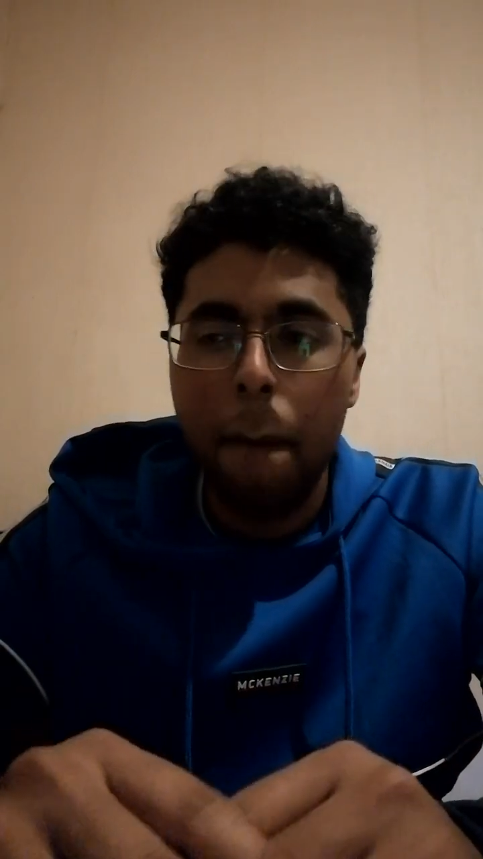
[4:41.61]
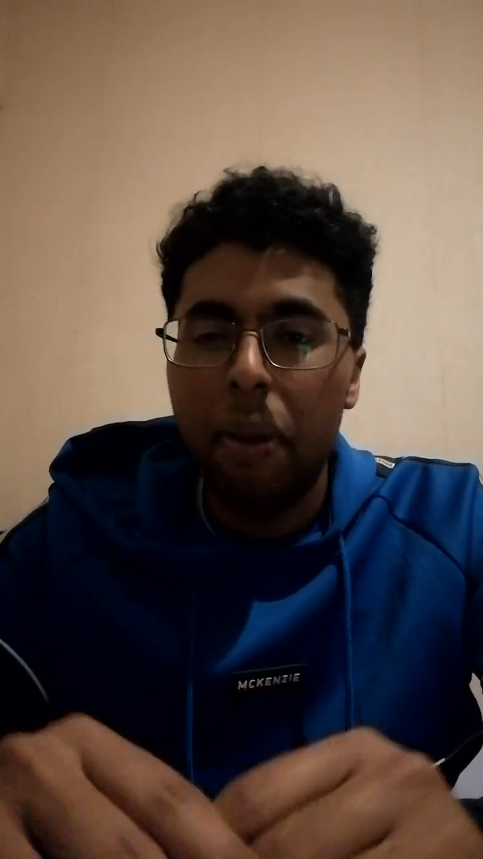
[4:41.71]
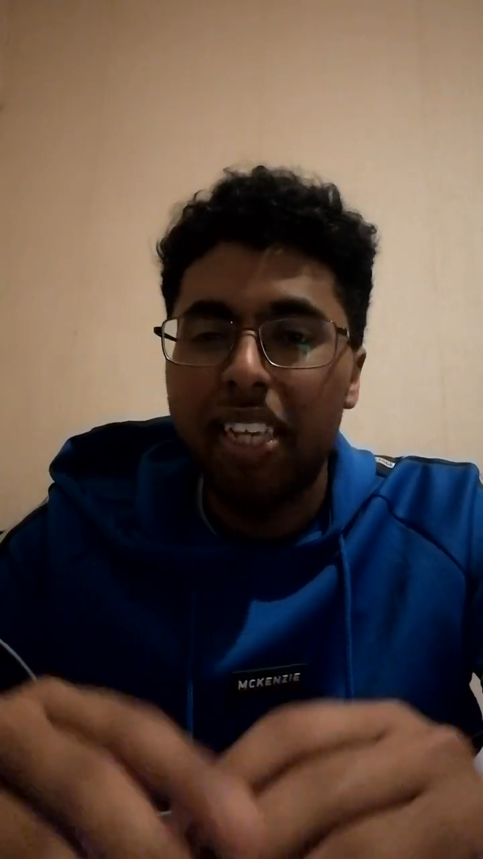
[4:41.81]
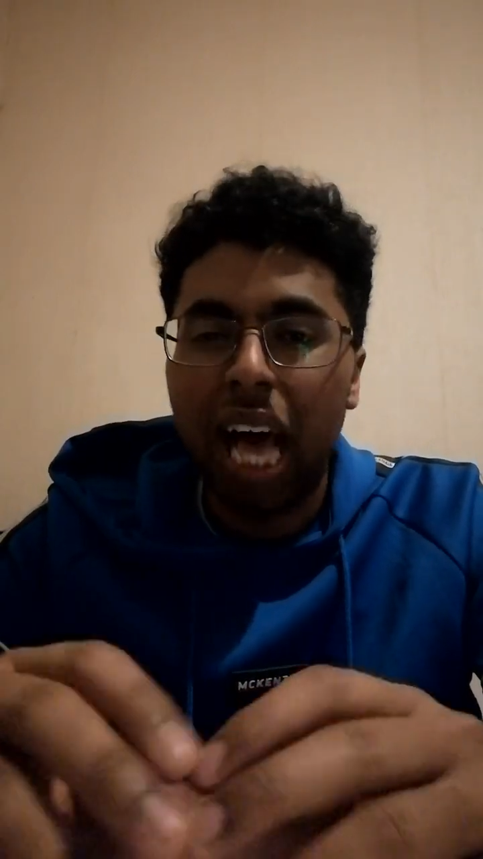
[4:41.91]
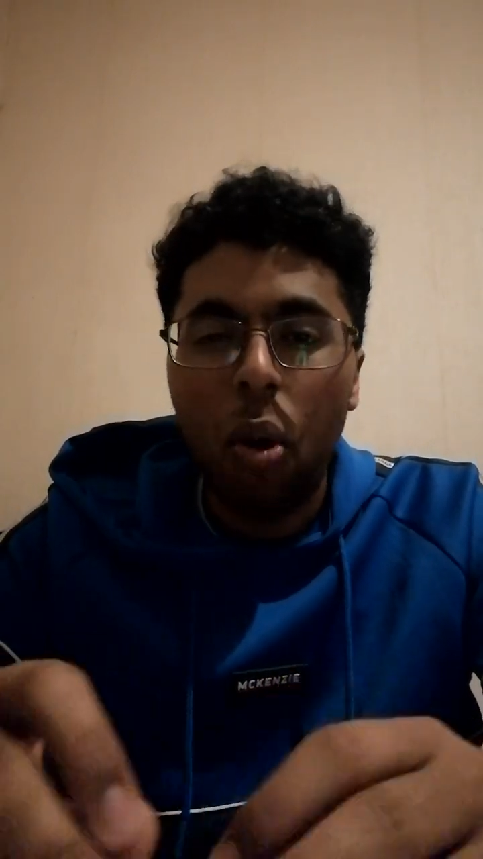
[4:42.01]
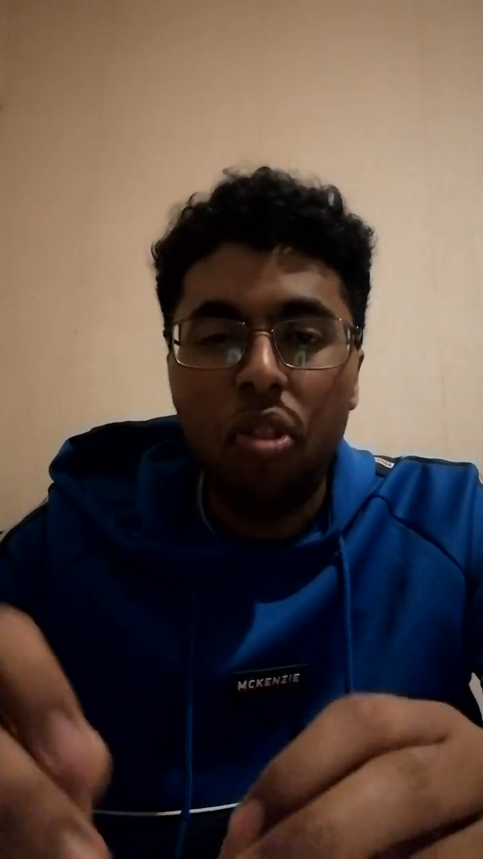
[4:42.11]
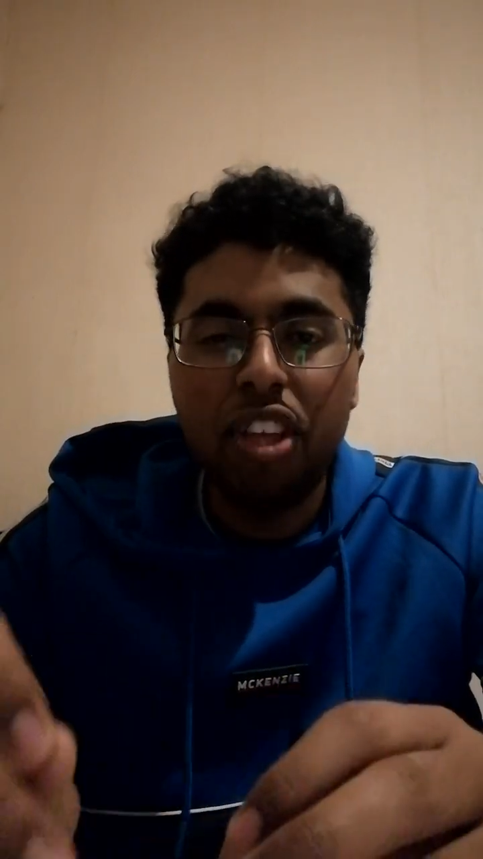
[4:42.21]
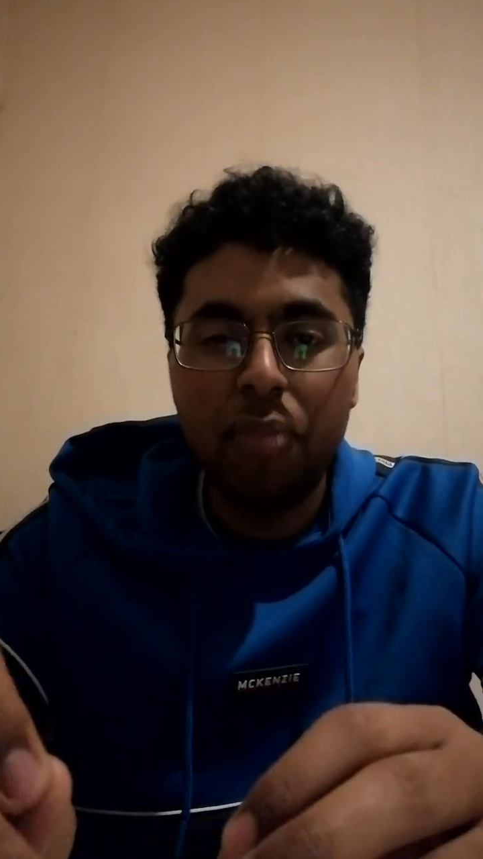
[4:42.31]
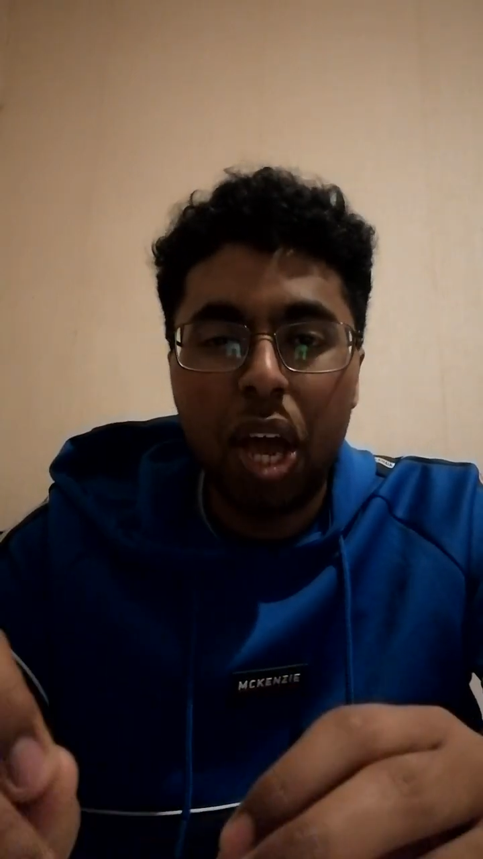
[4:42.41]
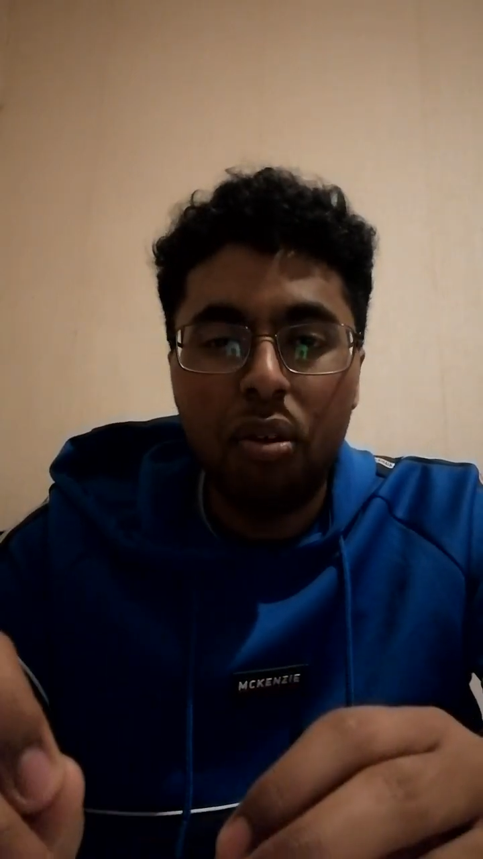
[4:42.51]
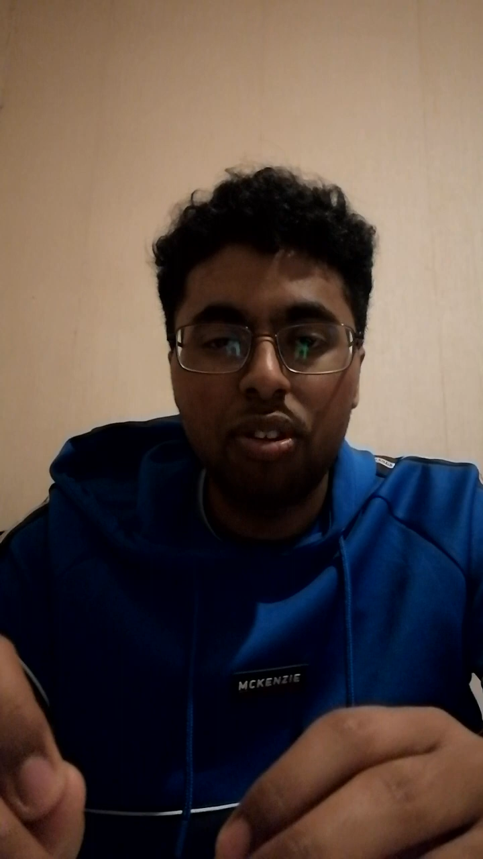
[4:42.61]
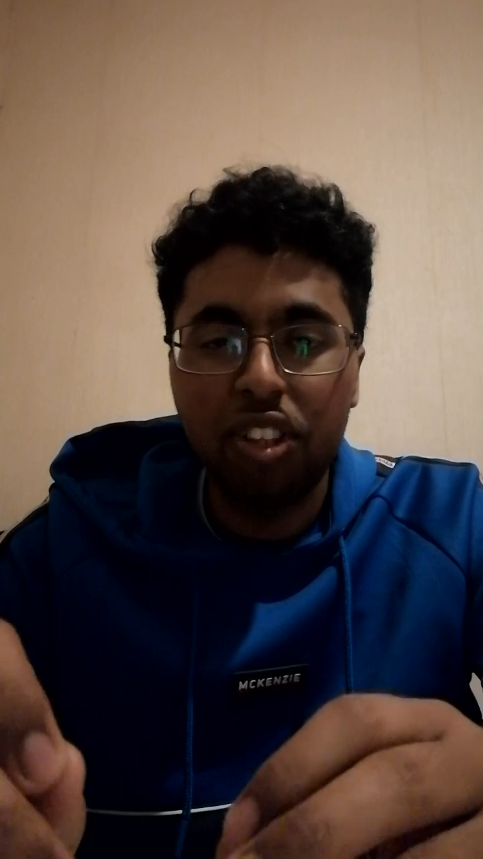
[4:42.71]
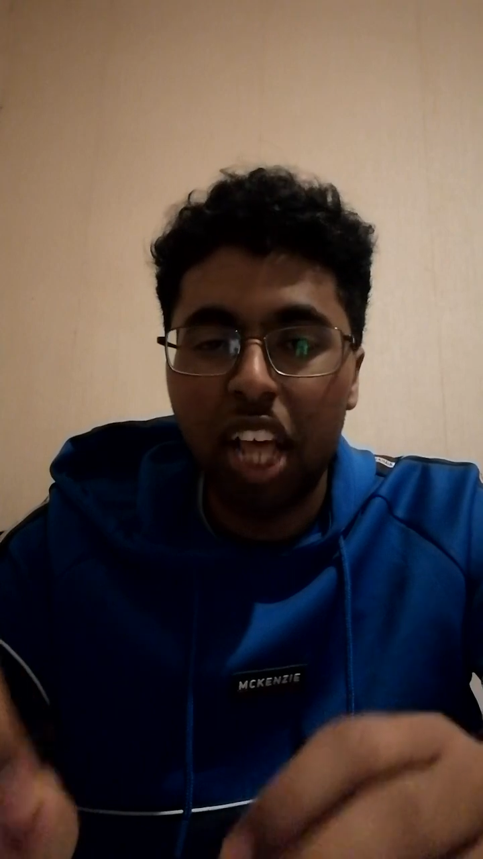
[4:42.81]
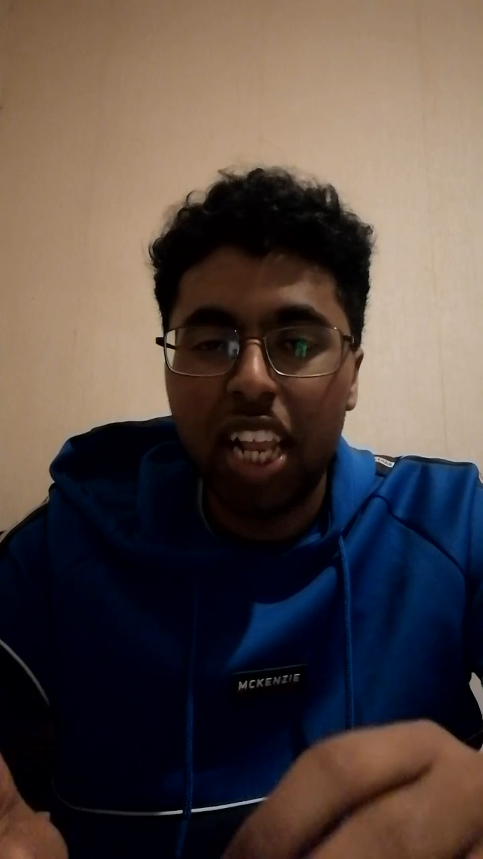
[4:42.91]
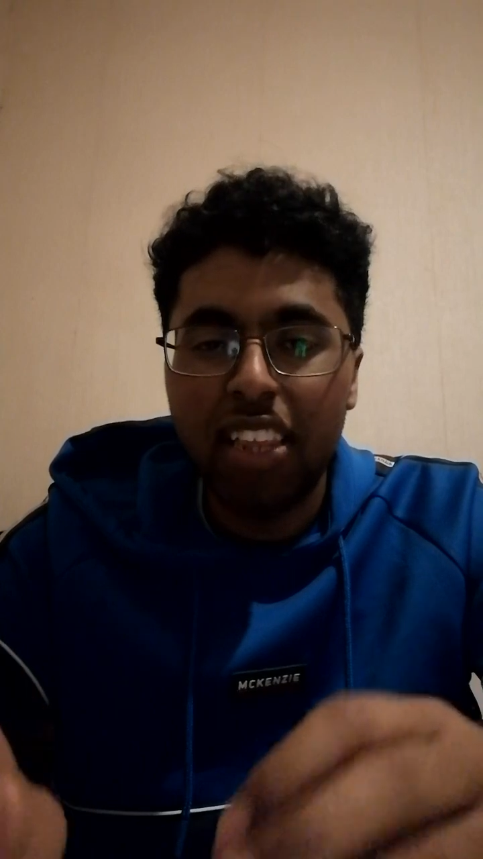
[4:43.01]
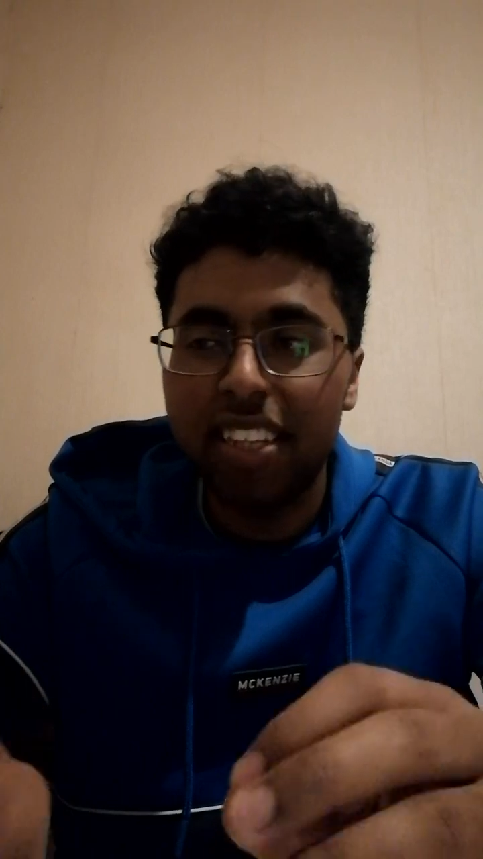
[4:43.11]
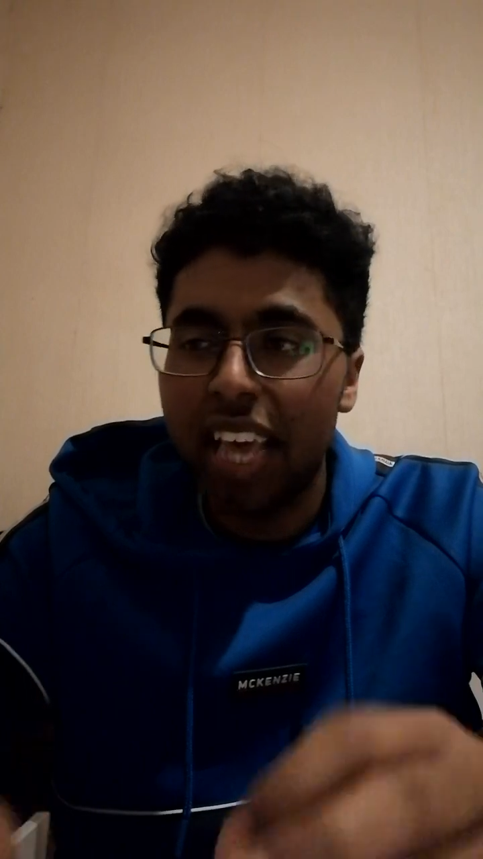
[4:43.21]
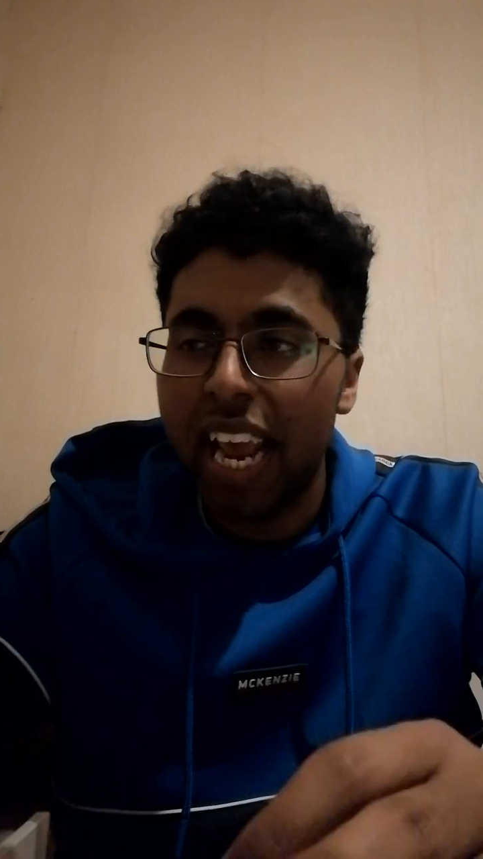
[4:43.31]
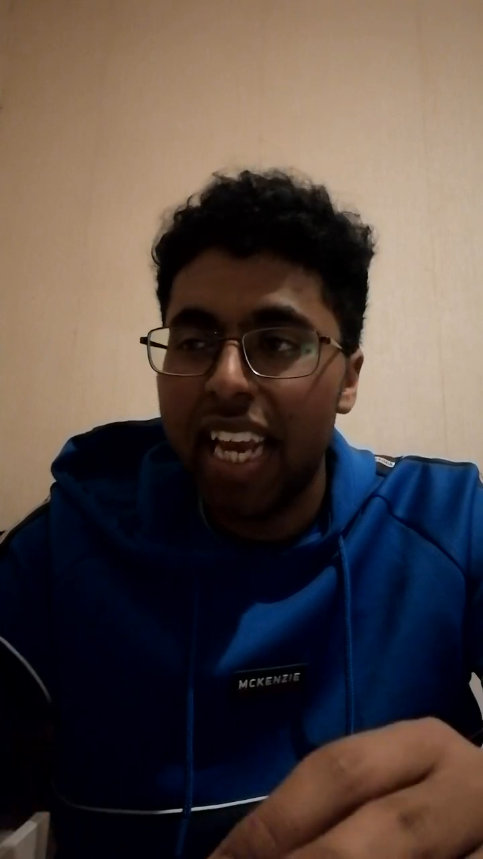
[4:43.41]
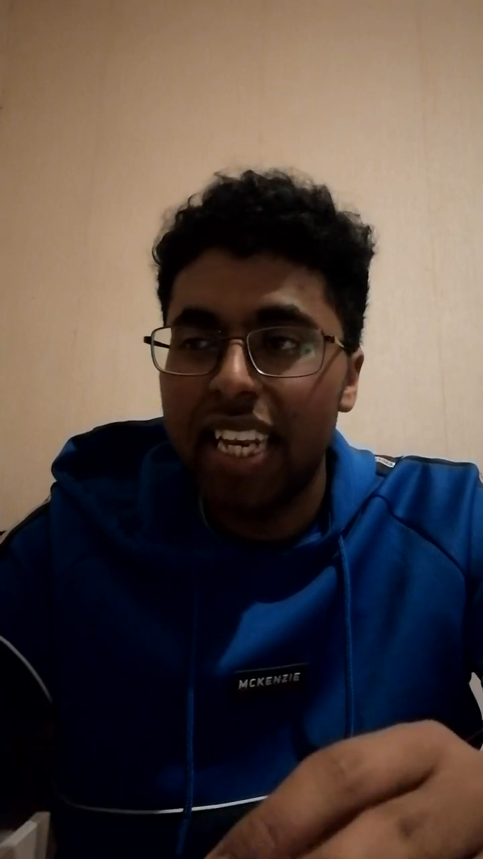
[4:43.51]
Because how are these parents telling these
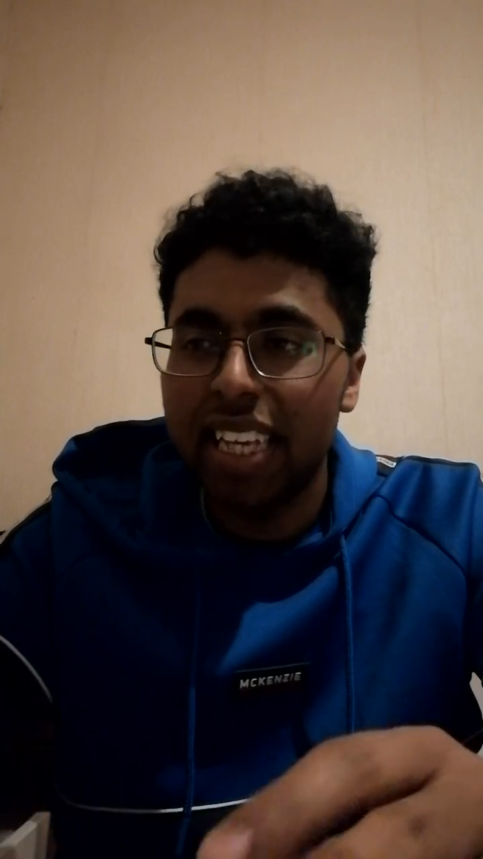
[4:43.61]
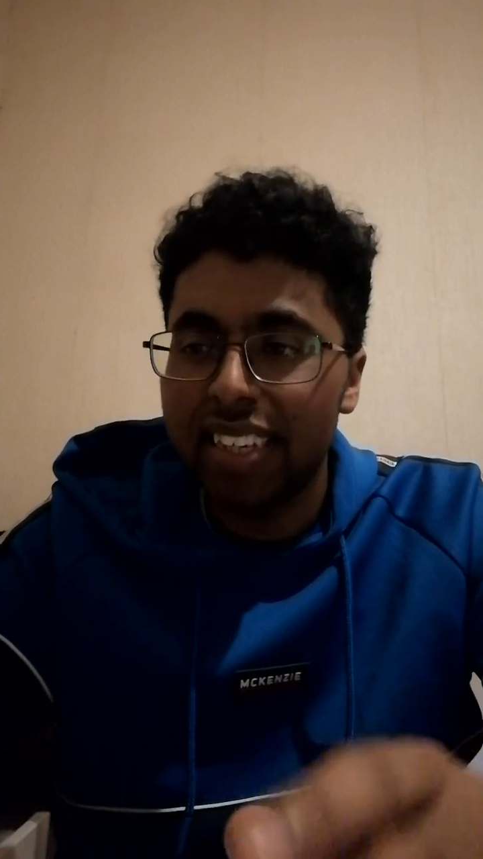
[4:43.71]
18,